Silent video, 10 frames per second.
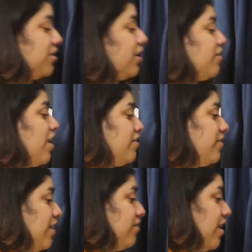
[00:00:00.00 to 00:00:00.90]
Did they say
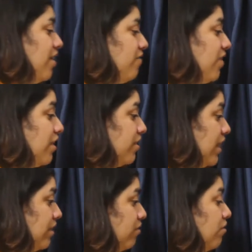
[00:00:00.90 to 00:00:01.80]
stay safe
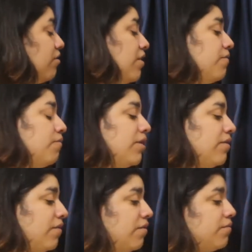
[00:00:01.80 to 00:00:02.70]
at this? Okay,
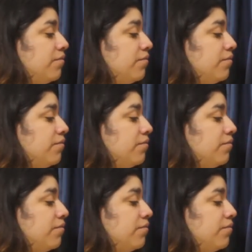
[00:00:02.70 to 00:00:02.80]
whatever.